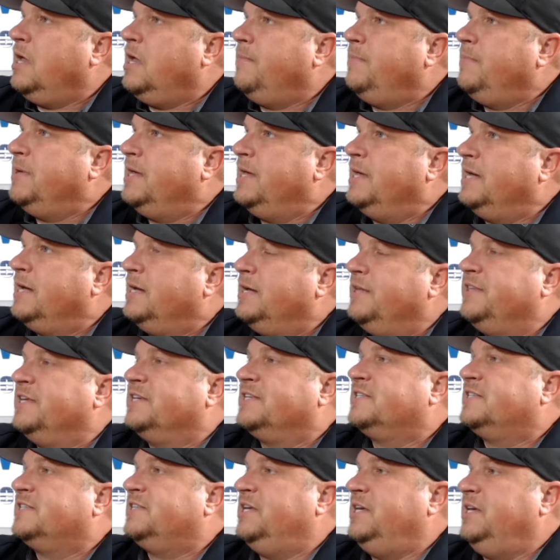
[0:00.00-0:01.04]
the cars that
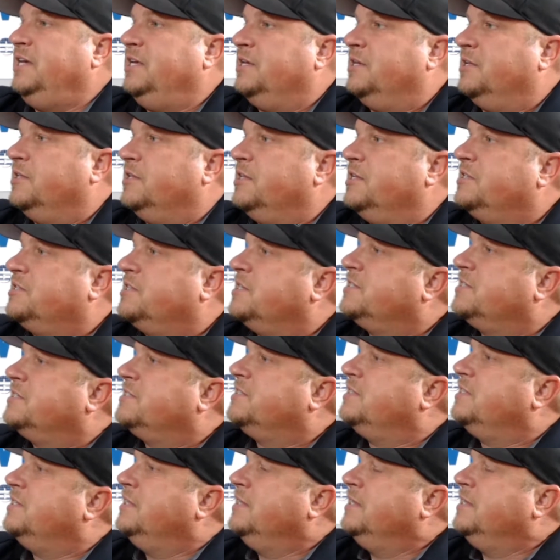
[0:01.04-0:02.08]
draw that particular
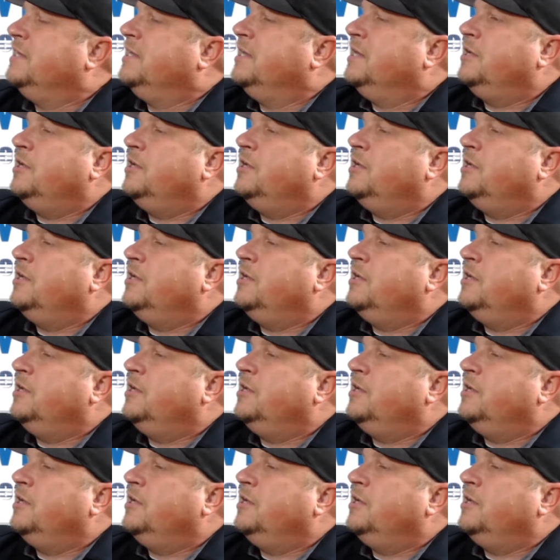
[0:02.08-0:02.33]
group?